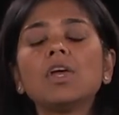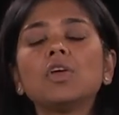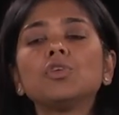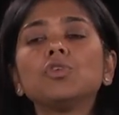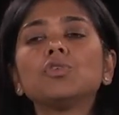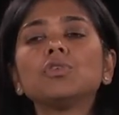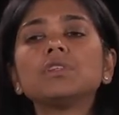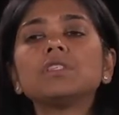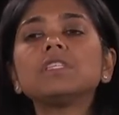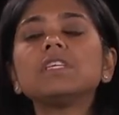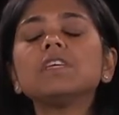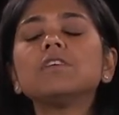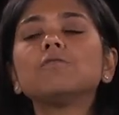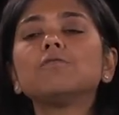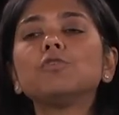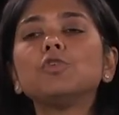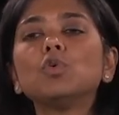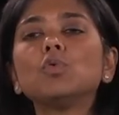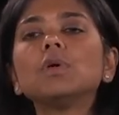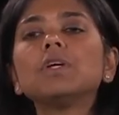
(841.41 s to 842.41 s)
you're seeing
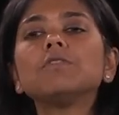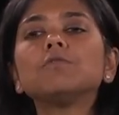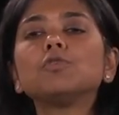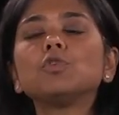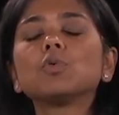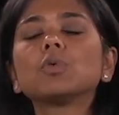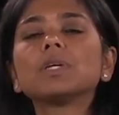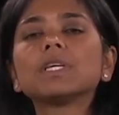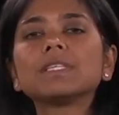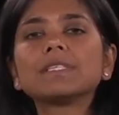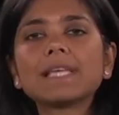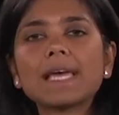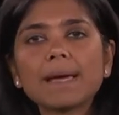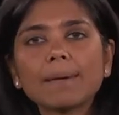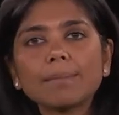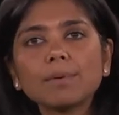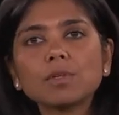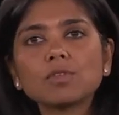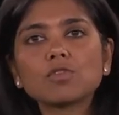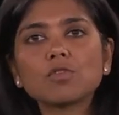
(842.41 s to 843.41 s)
fewer and fewer examples